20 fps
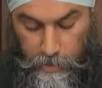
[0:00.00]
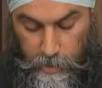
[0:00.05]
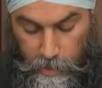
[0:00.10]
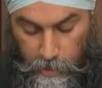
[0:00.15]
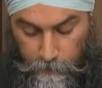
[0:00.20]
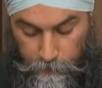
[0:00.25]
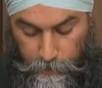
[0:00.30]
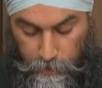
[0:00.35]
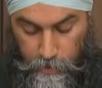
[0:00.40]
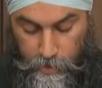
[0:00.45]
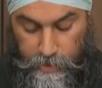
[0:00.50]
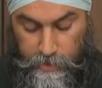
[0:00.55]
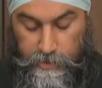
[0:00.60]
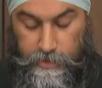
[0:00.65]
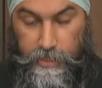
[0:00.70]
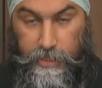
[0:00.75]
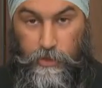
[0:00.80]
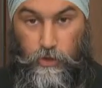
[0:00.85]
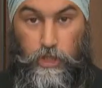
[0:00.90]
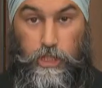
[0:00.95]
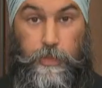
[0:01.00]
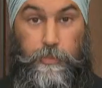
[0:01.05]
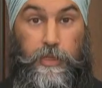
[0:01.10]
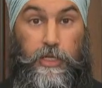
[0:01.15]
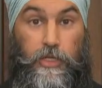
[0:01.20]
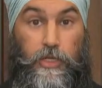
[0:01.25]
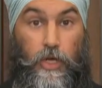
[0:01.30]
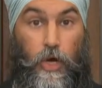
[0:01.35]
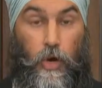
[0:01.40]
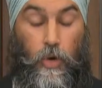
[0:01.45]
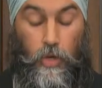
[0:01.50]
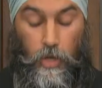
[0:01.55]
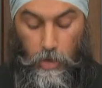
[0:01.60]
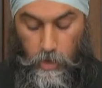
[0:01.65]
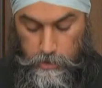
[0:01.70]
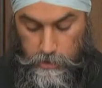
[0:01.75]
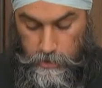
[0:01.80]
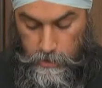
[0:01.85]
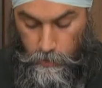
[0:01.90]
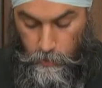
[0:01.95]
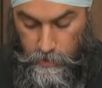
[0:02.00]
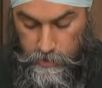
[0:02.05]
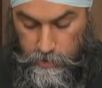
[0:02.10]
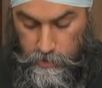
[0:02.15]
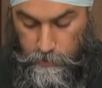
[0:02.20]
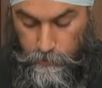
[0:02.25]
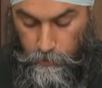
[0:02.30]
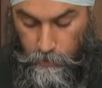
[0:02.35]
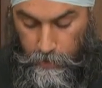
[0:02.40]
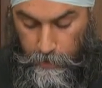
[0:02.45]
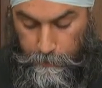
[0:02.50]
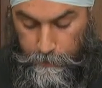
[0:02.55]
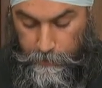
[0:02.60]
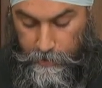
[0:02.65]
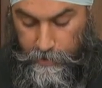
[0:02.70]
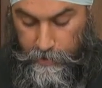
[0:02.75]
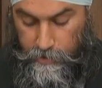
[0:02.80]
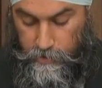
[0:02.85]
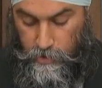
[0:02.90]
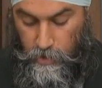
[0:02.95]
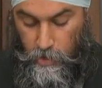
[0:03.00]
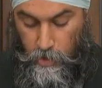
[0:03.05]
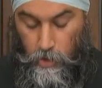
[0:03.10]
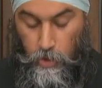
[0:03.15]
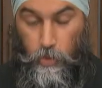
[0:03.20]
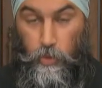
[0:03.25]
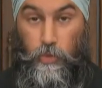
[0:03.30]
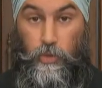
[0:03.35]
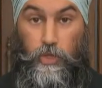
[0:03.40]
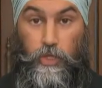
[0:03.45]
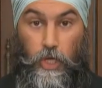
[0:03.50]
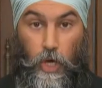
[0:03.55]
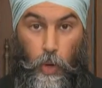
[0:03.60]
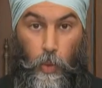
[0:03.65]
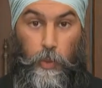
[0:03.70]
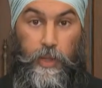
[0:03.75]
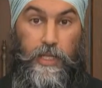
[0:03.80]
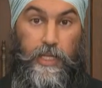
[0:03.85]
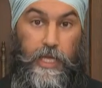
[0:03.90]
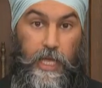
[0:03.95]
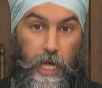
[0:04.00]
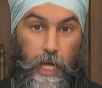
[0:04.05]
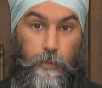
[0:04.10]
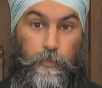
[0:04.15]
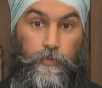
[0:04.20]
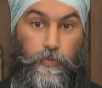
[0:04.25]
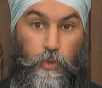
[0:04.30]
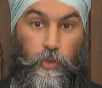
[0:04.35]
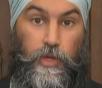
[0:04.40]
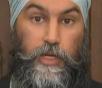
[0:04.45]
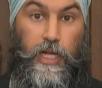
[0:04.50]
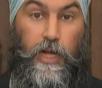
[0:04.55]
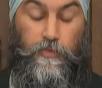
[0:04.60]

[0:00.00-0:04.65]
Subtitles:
If there continues to be no consequences for MPs who knowingly help foreign